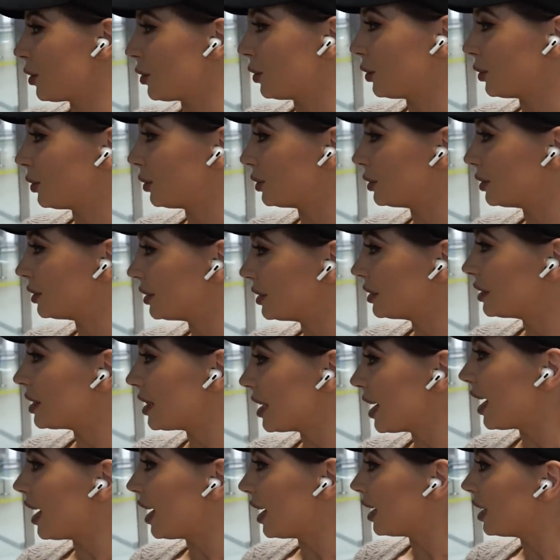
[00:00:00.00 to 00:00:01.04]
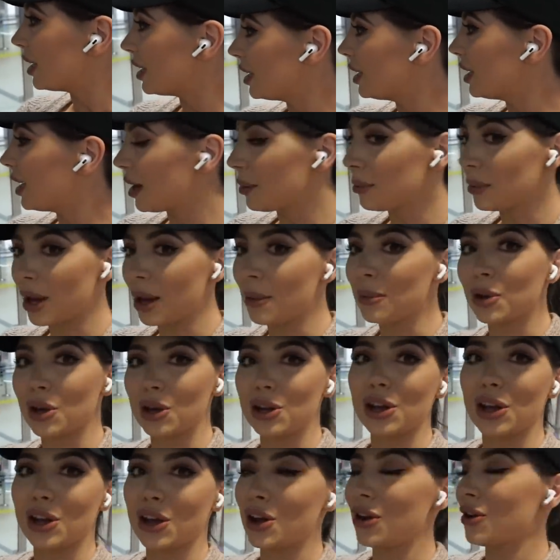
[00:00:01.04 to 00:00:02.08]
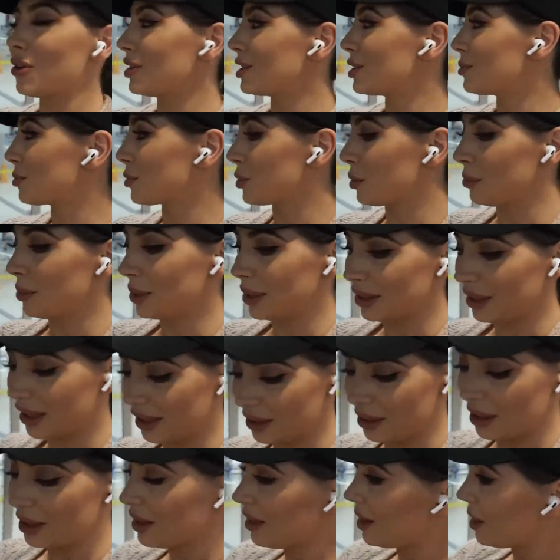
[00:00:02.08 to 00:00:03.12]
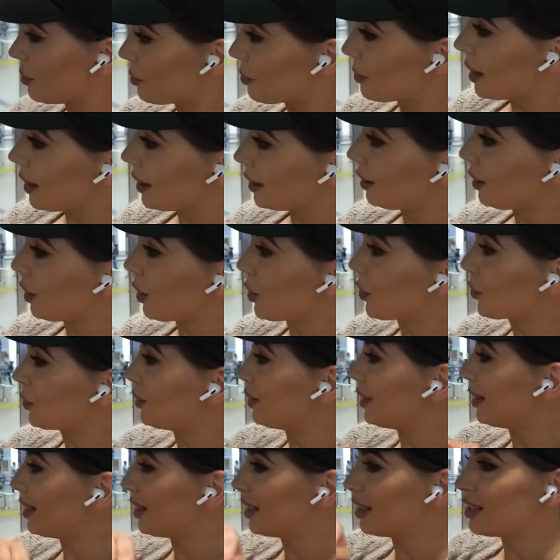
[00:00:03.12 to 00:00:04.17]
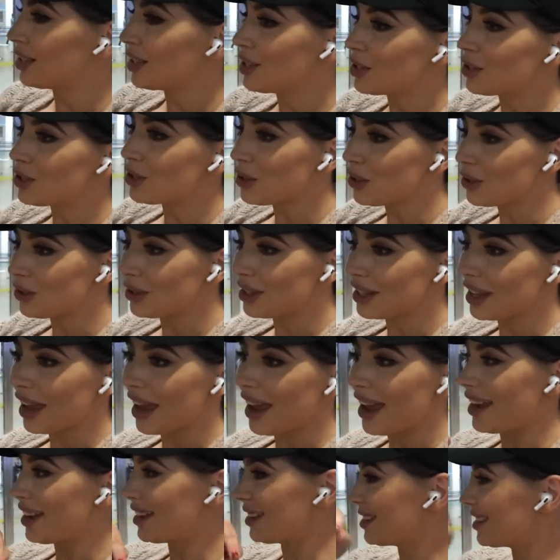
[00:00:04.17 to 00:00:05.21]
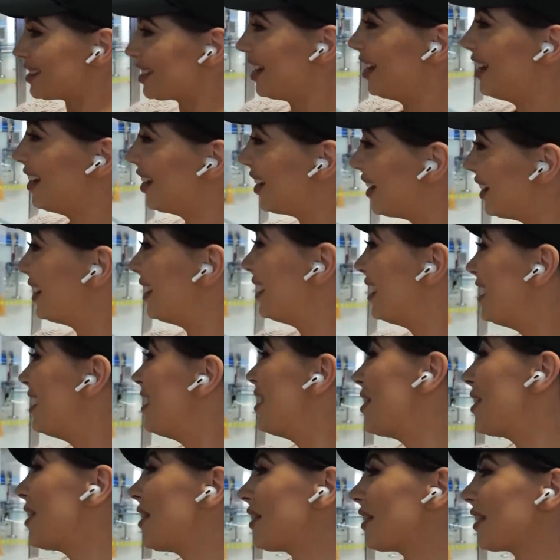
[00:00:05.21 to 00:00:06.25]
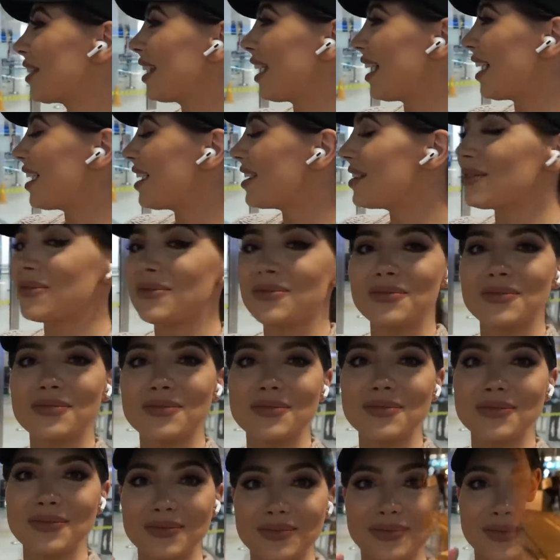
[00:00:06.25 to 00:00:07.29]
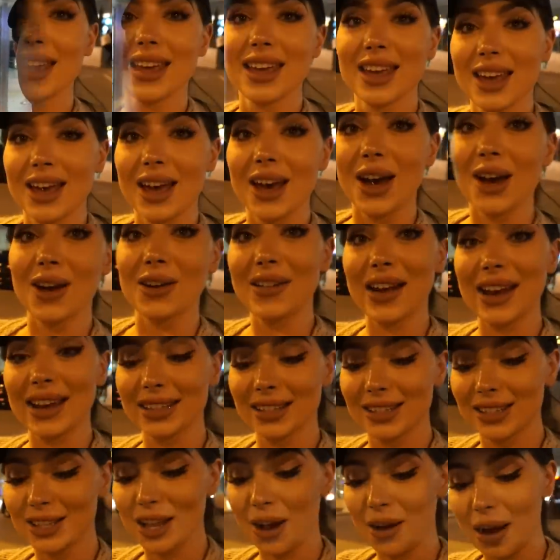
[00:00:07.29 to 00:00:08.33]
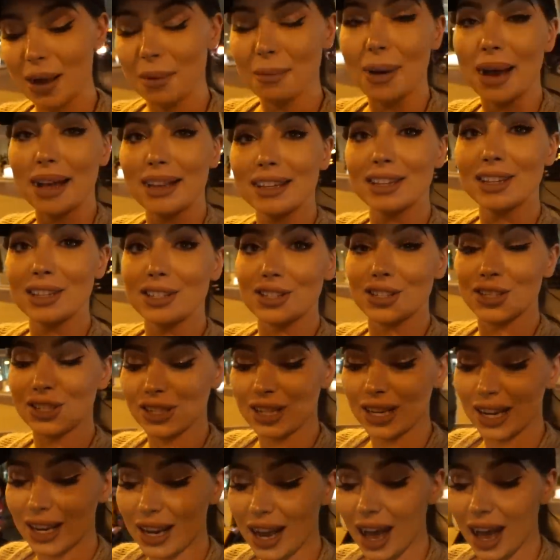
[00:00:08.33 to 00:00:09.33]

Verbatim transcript: Cool. Yeah, yeah. Probably, yeah. I'm gonna go. It's probably the one lonely suitcase. suitcase. Okay. Alright, so I managed.